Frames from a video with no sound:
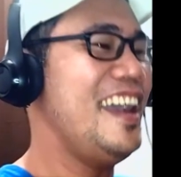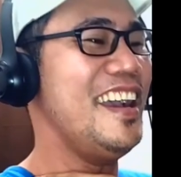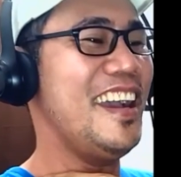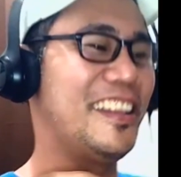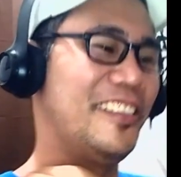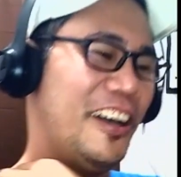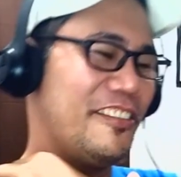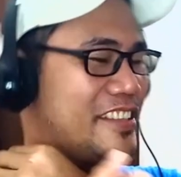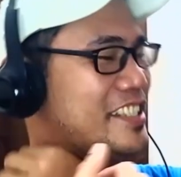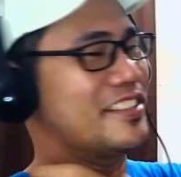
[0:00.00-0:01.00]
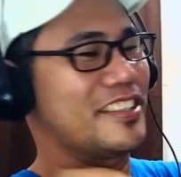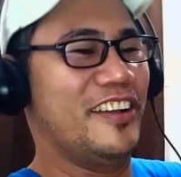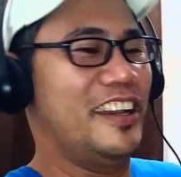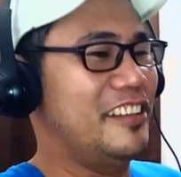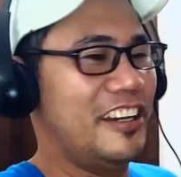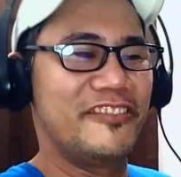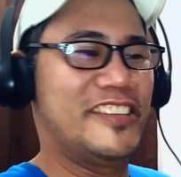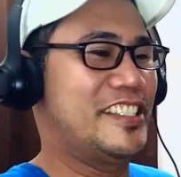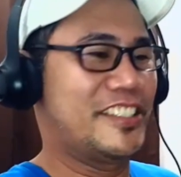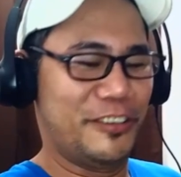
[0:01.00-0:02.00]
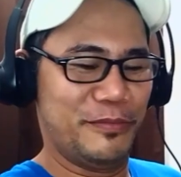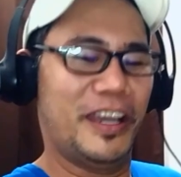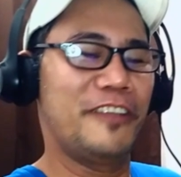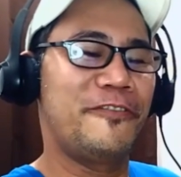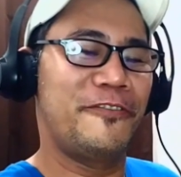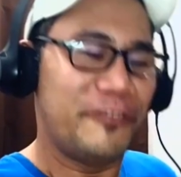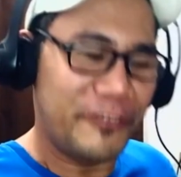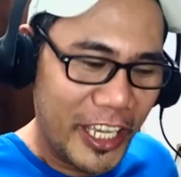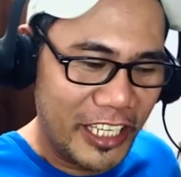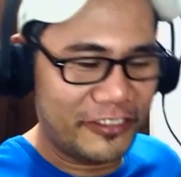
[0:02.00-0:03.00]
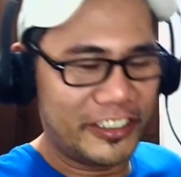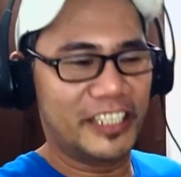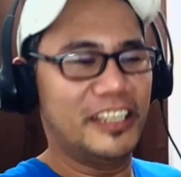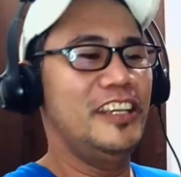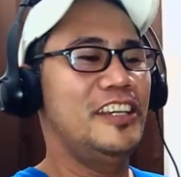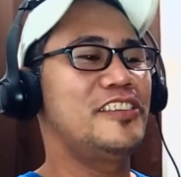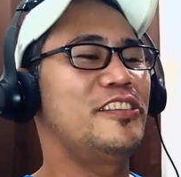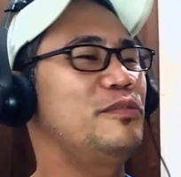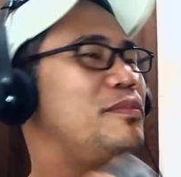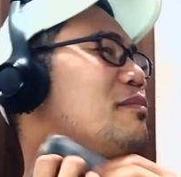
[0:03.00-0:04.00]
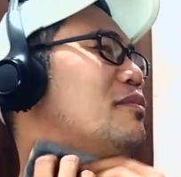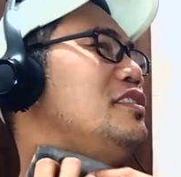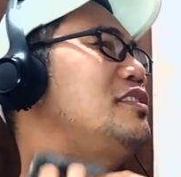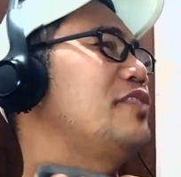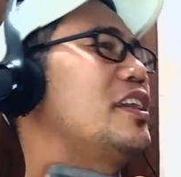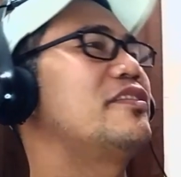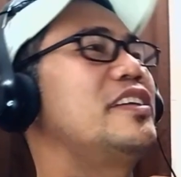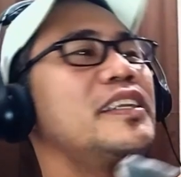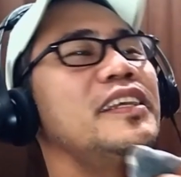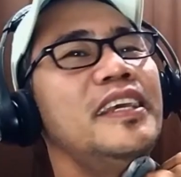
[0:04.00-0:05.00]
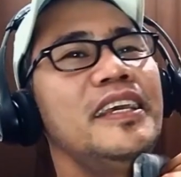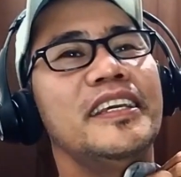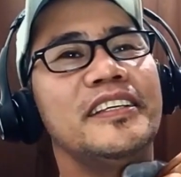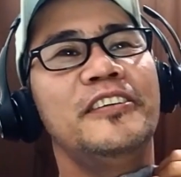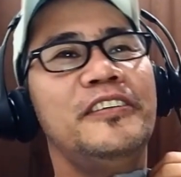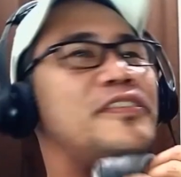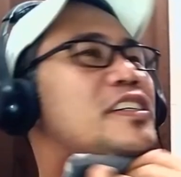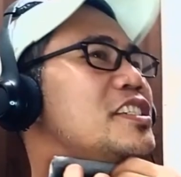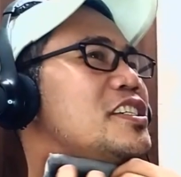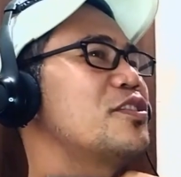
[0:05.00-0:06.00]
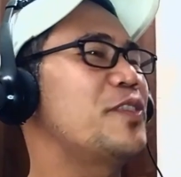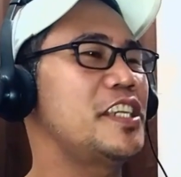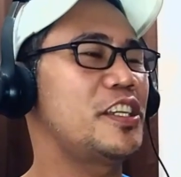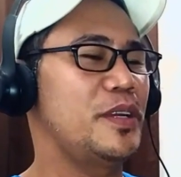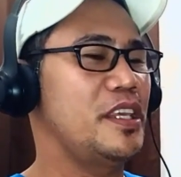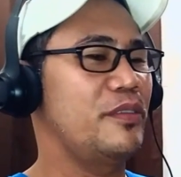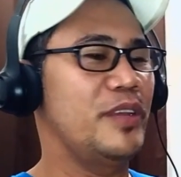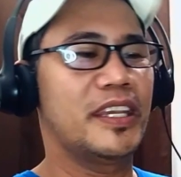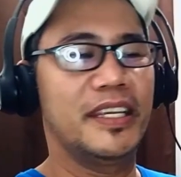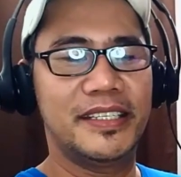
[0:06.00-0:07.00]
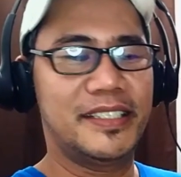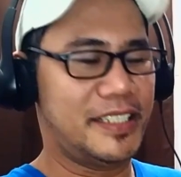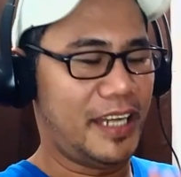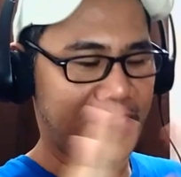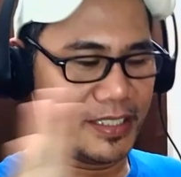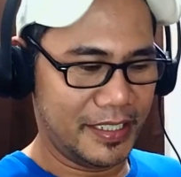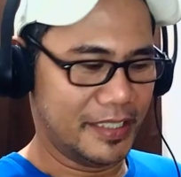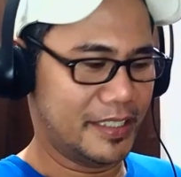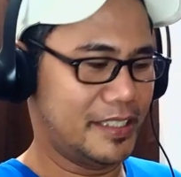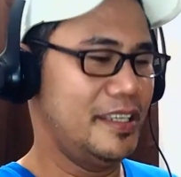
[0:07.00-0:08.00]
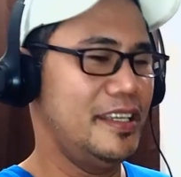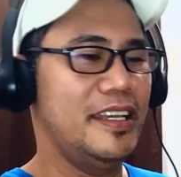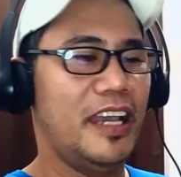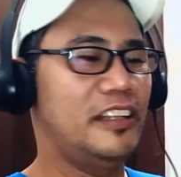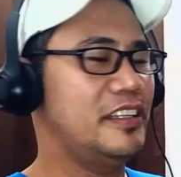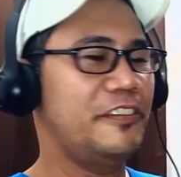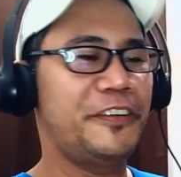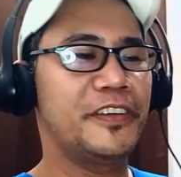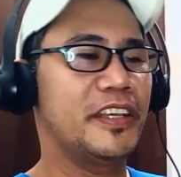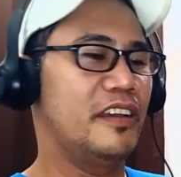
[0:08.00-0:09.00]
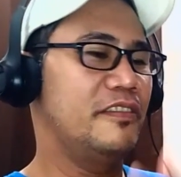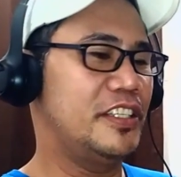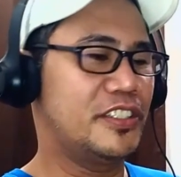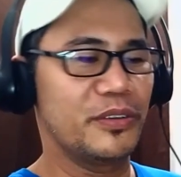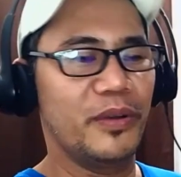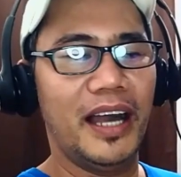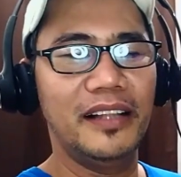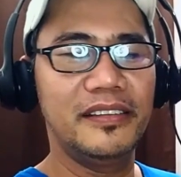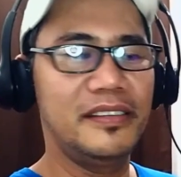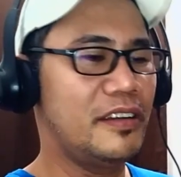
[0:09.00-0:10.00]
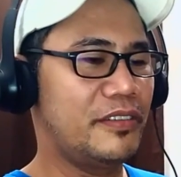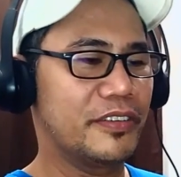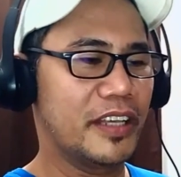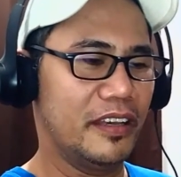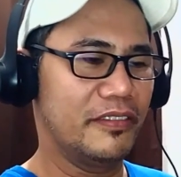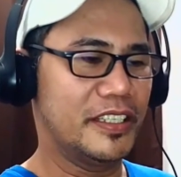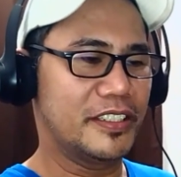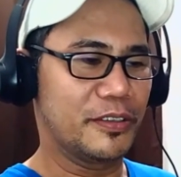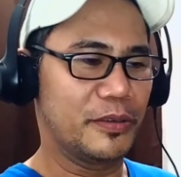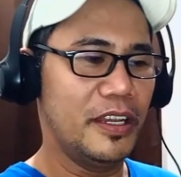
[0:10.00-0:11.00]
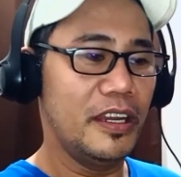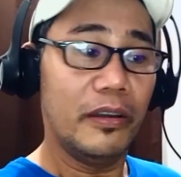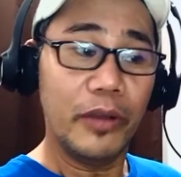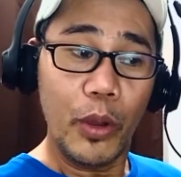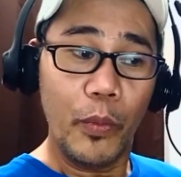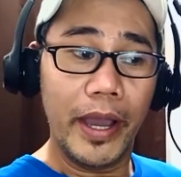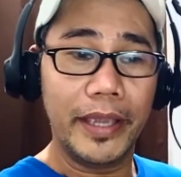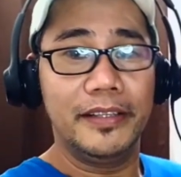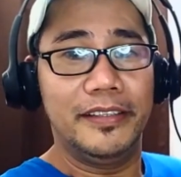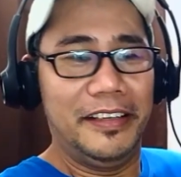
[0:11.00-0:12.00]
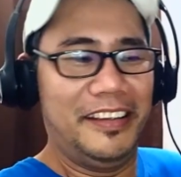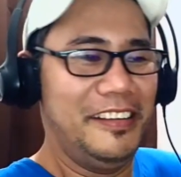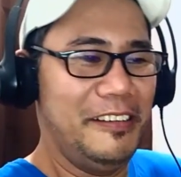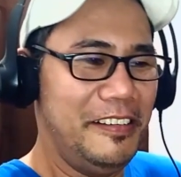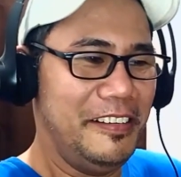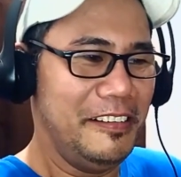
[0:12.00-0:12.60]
Ah, I love these two. I love these two. My favorite, two of my most favorite Eurovision 2023 contestants. I'll never forget these two. I'll never forget these two. Rewind. Rewind.